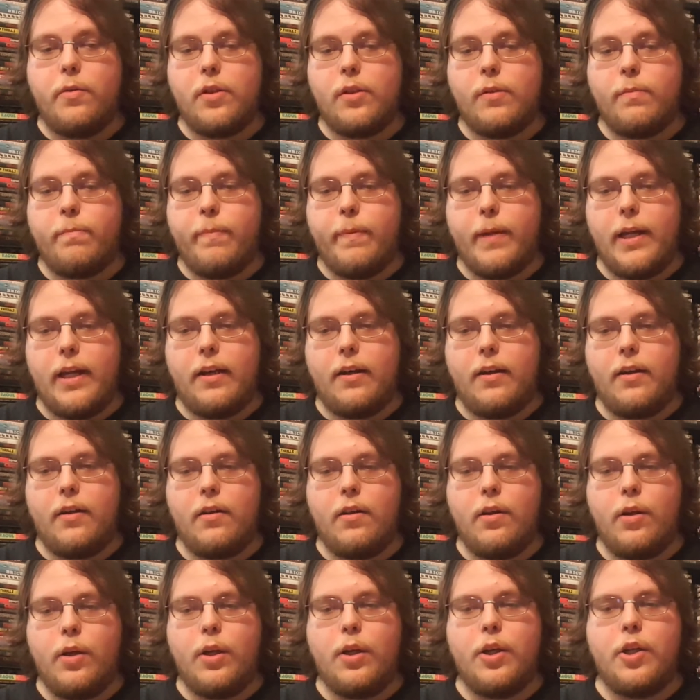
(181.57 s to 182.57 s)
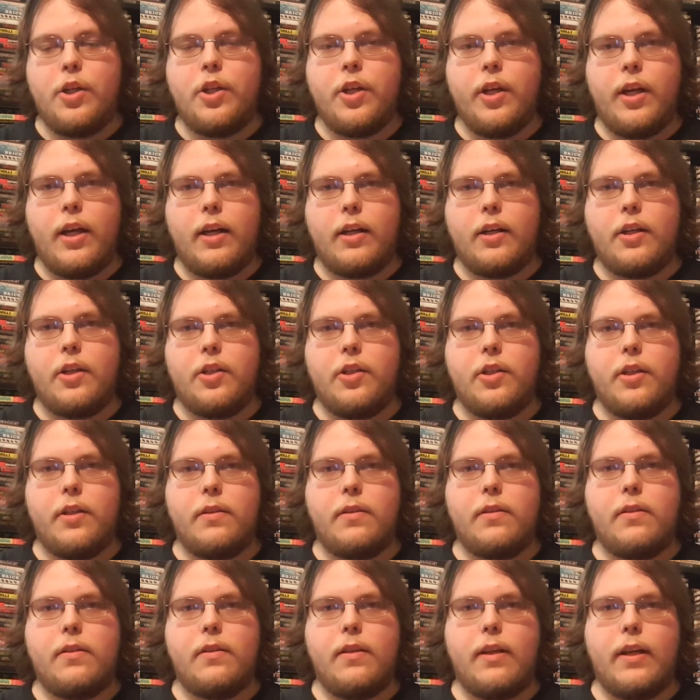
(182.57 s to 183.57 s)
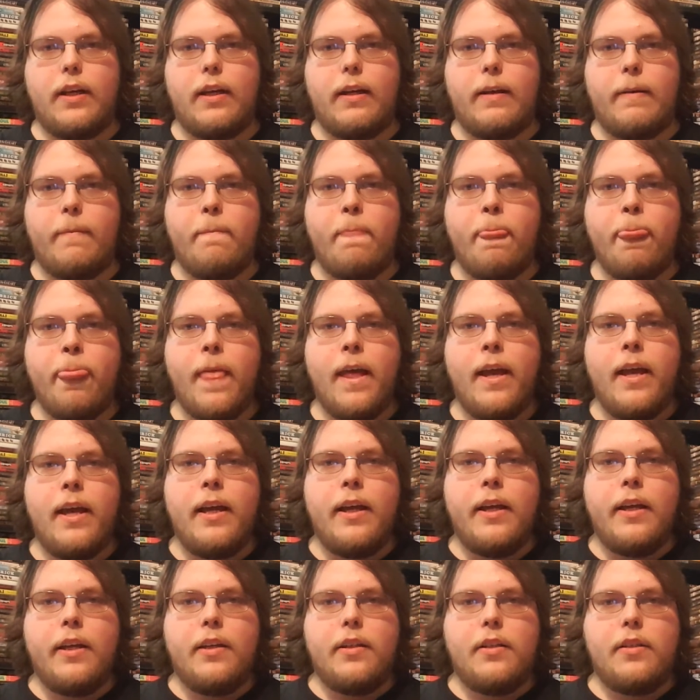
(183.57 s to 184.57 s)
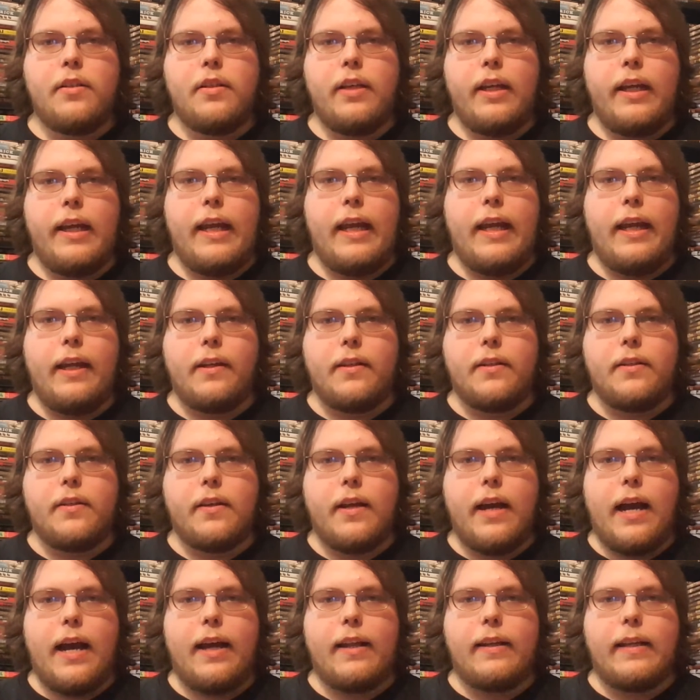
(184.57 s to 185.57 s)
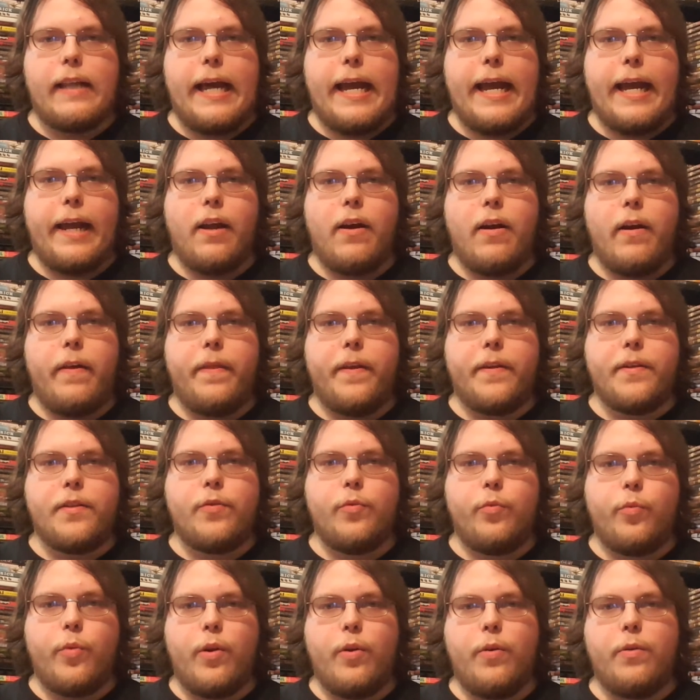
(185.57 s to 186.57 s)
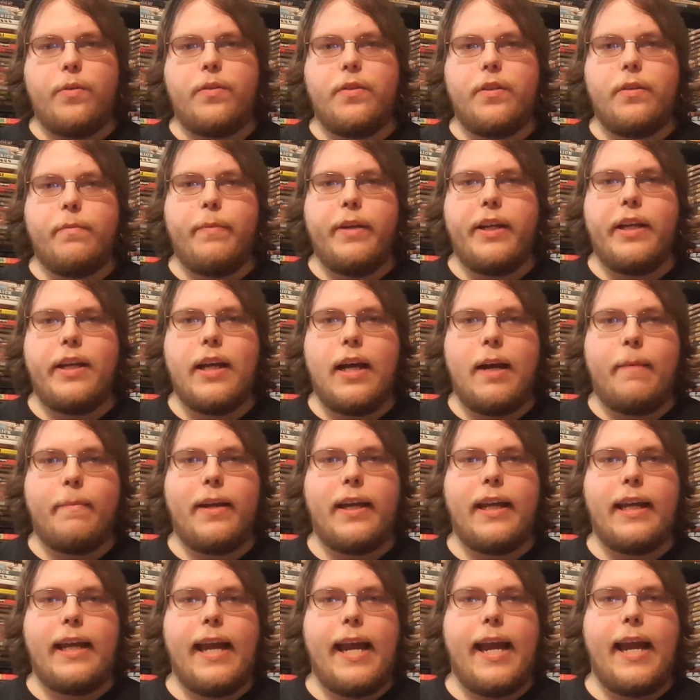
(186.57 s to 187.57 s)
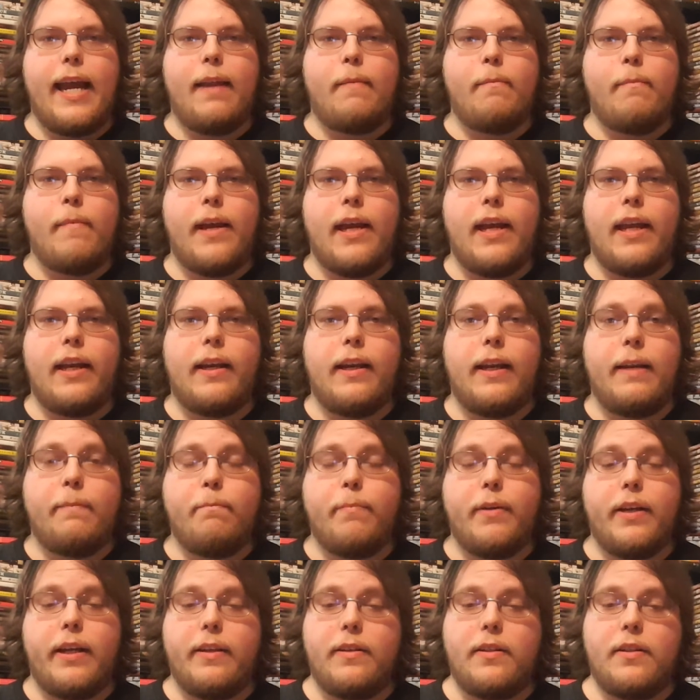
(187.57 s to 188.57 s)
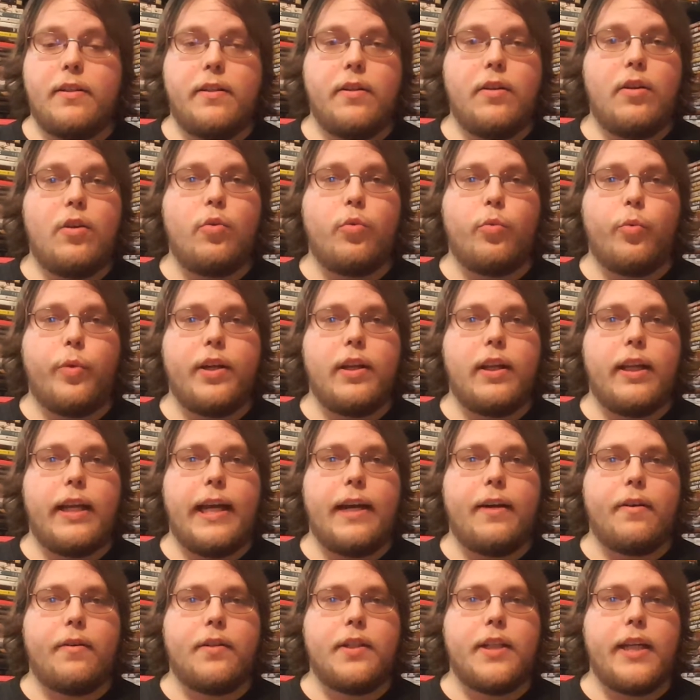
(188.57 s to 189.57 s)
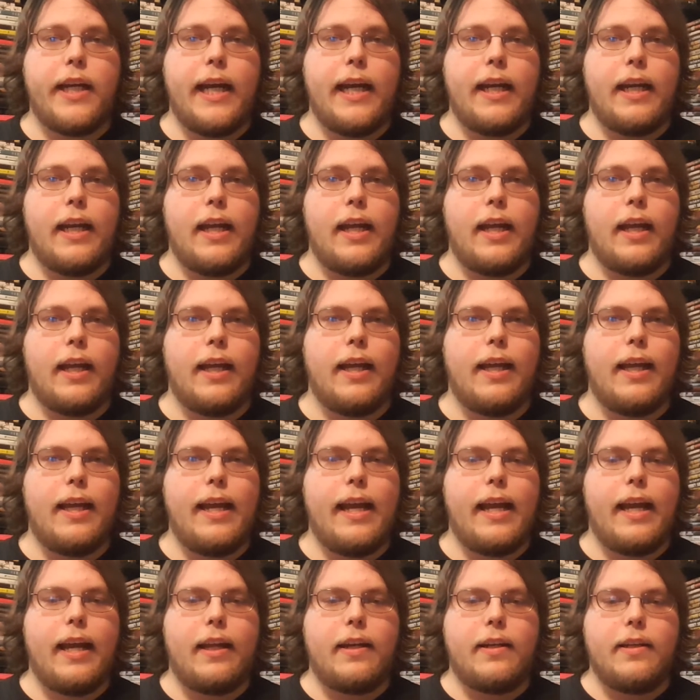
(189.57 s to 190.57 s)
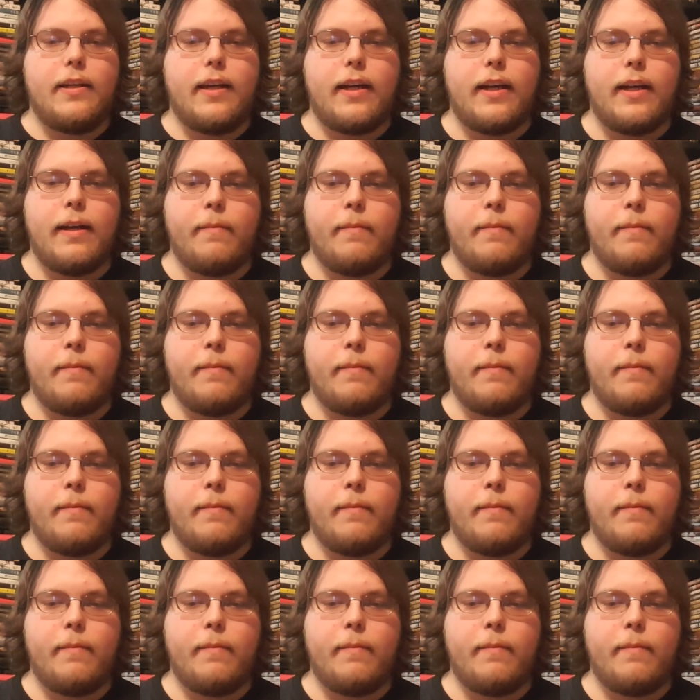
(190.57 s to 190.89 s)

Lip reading: spend a good chunk just seeing Scott Lang on this road to becoming Ant-Man, but it's still really entertaining. And